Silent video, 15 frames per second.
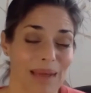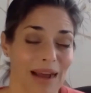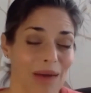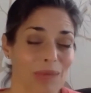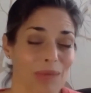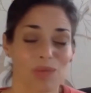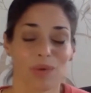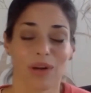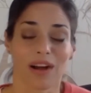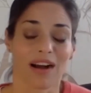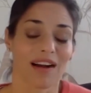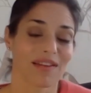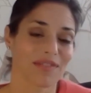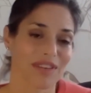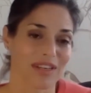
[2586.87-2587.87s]
much more
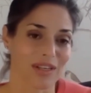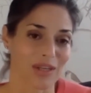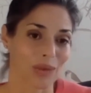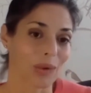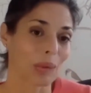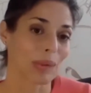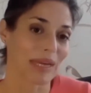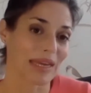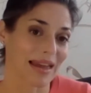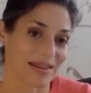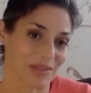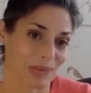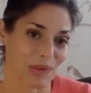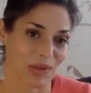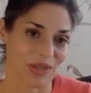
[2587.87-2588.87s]
confident you will be as
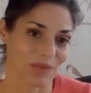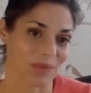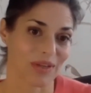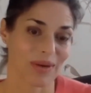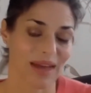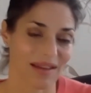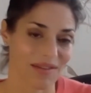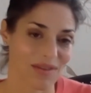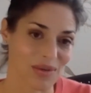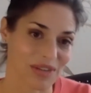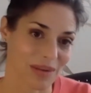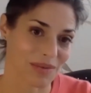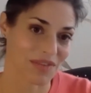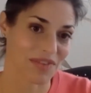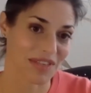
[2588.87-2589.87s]
a person when you have those
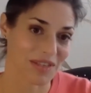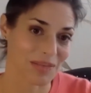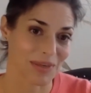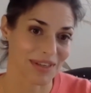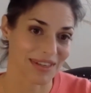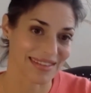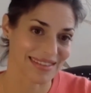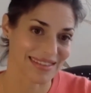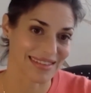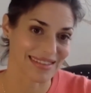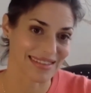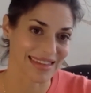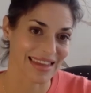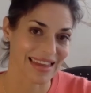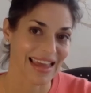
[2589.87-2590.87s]
types of
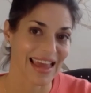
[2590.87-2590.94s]
experiences.